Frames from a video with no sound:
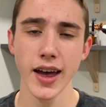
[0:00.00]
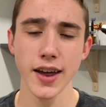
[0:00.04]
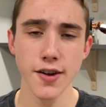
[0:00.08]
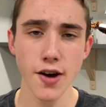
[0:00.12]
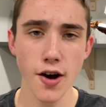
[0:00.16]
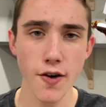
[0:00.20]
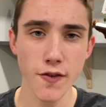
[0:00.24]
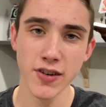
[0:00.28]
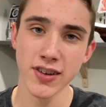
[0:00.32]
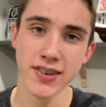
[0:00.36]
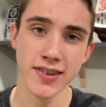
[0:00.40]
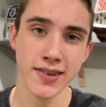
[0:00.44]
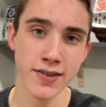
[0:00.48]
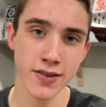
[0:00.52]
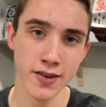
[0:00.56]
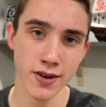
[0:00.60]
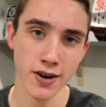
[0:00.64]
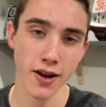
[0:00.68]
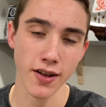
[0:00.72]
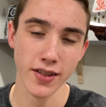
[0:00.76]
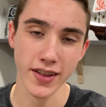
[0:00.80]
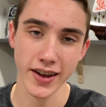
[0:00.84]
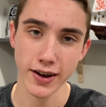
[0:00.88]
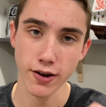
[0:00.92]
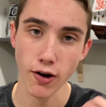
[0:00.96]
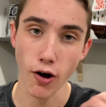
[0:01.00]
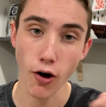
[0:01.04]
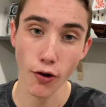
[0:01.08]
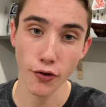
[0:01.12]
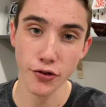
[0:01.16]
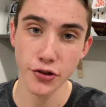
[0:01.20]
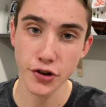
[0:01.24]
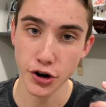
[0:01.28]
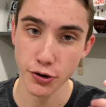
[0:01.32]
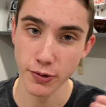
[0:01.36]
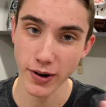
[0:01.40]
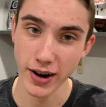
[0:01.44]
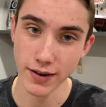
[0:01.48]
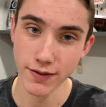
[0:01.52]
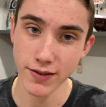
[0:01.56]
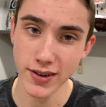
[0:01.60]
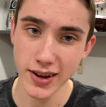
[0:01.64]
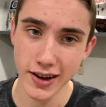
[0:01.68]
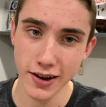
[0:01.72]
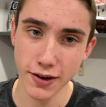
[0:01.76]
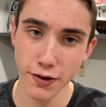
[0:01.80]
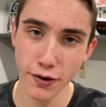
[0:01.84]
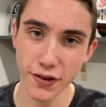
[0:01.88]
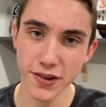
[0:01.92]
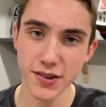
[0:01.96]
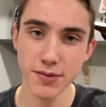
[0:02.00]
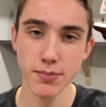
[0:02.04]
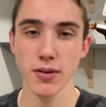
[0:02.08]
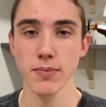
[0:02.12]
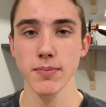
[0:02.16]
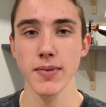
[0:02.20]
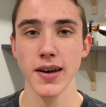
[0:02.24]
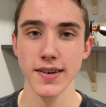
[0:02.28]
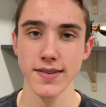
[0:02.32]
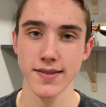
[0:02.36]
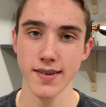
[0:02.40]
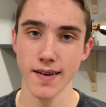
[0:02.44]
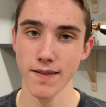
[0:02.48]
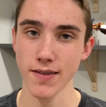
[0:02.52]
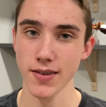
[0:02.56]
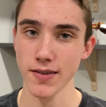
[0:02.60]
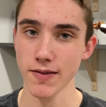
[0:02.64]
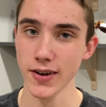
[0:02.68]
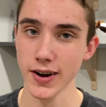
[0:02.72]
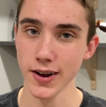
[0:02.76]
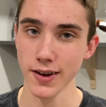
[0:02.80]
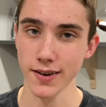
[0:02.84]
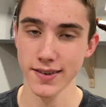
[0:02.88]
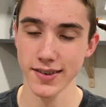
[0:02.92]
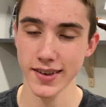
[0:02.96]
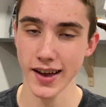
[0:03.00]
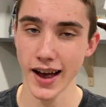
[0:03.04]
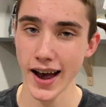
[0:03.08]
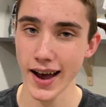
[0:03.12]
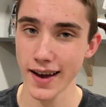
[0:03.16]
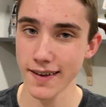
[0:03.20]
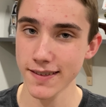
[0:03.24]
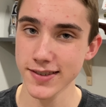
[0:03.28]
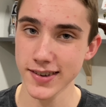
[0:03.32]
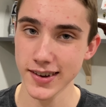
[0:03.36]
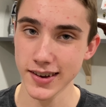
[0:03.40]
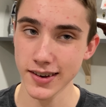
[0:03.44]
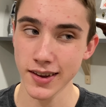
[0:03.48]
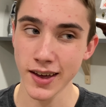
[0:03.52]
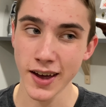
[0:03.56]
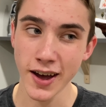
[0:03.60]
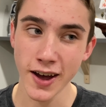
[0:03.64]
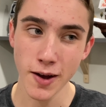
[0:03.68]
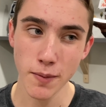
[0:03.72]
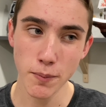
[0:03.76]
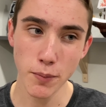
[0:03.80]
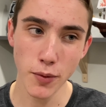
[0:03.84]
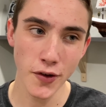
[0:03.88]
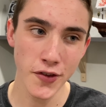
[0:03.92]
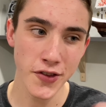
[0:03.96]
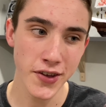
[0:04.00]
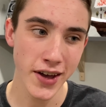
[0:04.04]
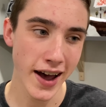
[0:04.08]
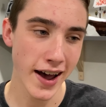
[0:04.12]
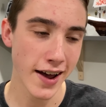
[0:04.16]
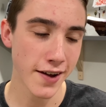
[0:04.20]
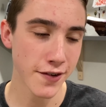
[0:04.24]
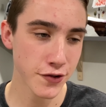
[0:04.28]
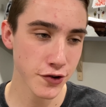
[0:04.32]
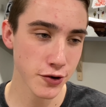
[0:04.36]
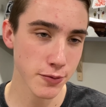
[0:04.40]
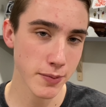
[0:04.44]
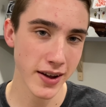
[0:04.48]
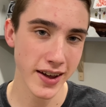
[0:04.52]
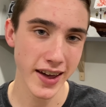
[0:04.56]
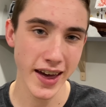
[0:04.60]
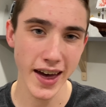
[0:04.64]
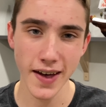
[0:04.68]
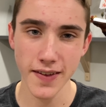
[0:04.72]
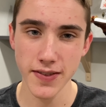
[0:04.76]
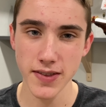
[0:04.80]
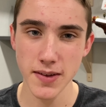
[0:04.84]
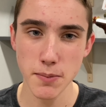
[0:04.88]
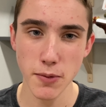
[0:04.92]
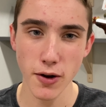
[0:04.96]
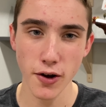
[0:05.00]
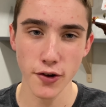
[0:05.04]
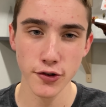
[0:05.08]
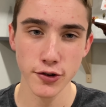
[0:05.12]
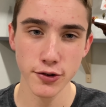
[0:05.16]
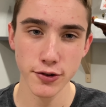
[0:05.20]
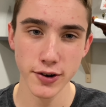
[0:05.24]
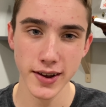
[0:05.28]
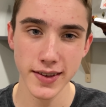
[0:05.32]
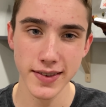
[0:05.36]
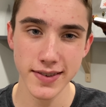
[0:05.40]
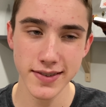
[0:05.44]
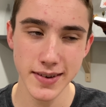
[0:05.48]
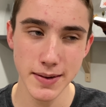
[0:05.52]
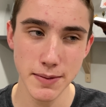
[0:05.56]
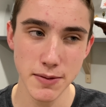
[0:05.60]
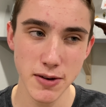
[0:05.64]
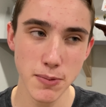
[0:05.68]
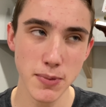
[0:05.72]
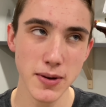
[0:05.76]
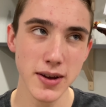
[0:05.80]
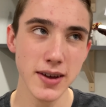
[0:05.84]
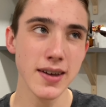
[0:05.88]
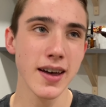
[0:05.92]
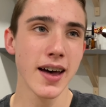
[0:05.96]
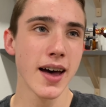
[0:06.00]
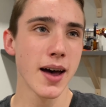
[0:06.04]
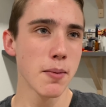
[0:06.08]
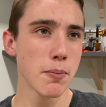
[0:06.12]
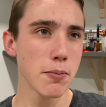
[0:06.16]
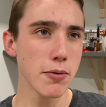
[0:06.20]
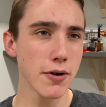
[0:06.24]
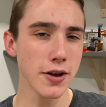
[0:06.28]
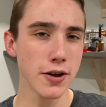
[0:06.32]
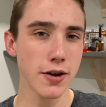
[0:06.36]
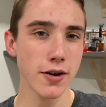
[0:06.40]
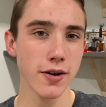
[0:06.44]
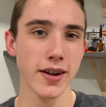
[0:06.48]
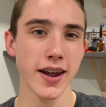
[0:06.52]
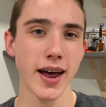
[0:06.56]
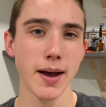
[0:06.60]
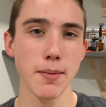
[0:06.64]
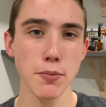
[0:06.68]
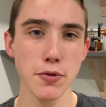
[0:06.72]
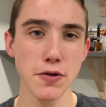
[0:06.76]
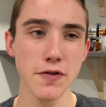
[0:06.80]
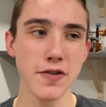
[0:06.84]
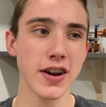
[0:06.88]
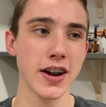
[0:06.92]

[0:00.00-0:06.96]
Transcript: obviously they're not all-terrain vehicles, but based off of the videos that I've seen, both the astromech and the ball droids seem to be pretty good at moving